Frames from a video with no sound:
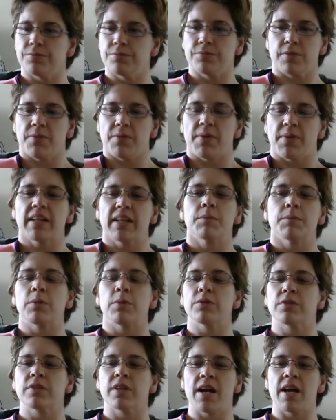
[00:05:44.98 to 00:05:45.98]

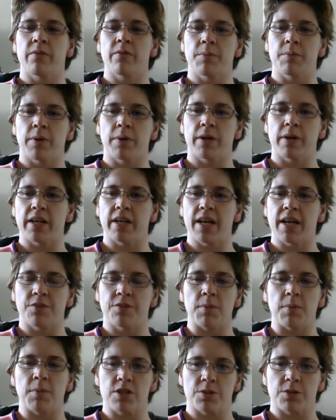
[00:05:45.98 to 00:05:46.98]
available to everybody as
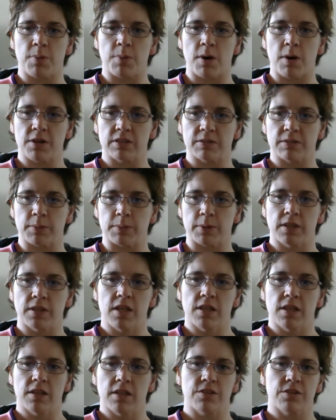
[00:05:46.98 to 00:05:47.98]
much as possible.
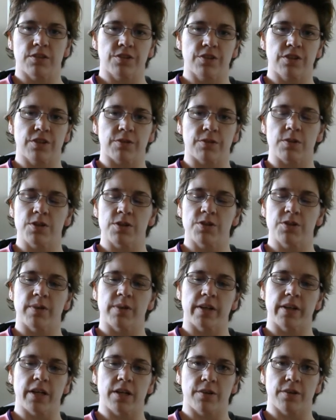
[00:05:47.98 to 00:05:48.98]
This is the first
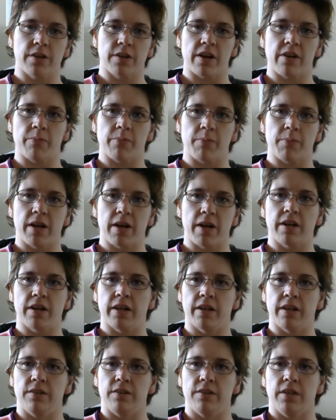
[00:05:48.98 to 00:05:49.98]
video that I've made
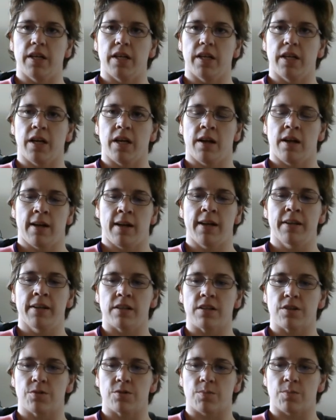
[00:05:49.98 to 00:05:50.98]
in
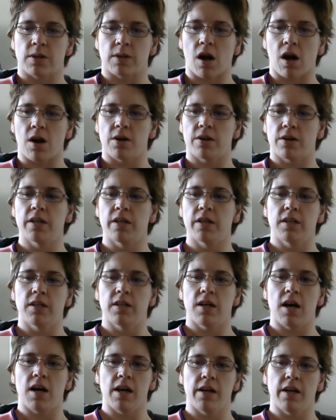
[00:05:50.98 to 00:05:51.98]
this regard.
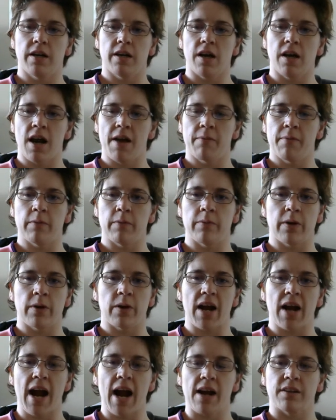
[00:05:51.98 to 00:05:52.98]
I have a
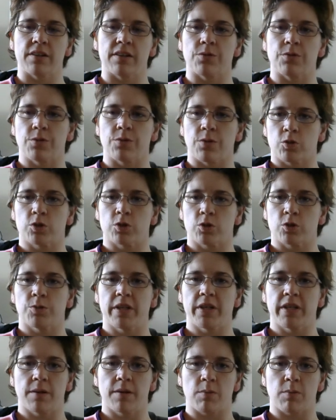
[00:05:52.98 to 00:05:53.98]
very active social
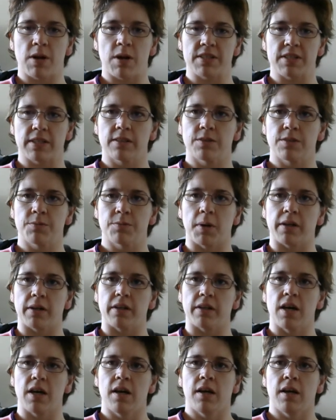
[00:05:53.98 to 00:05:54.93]
media presence, but